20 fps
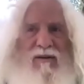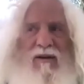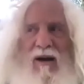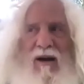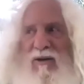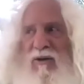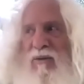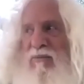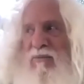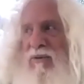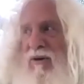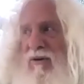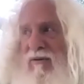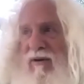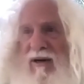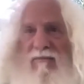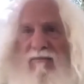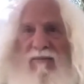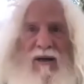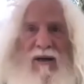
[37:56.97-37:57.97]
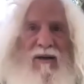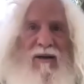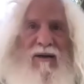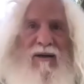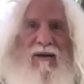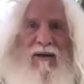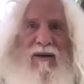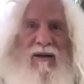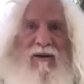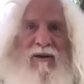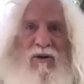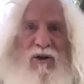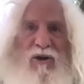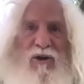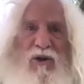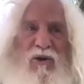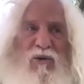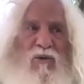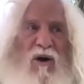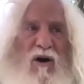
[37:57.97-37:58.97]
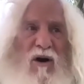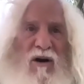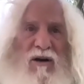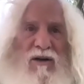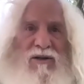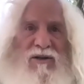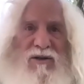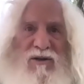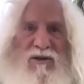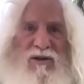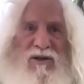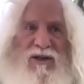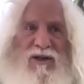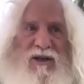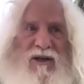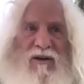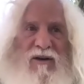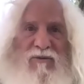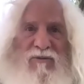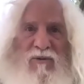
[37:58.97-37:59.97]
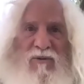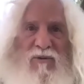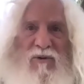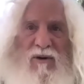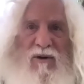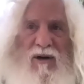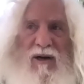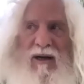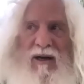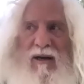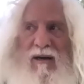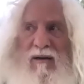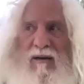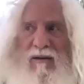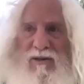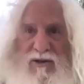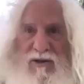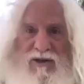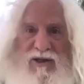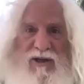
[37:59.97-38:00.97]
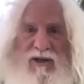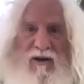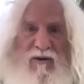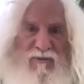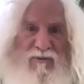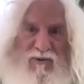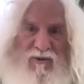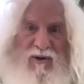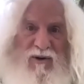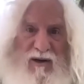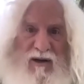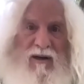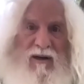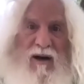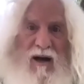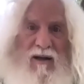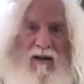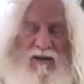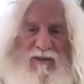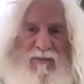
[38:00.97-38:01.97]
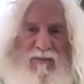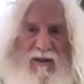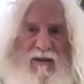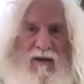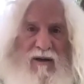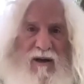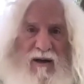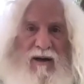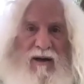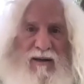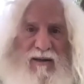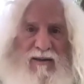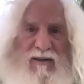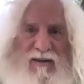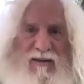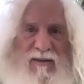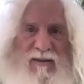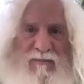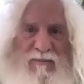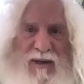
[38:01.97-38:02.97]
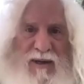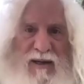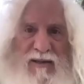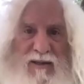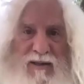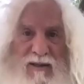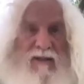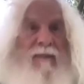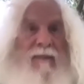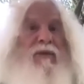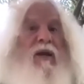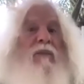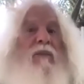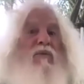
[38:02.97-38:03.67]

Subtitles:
doctoral program, you are searching for acknowledgement on a consistent basis,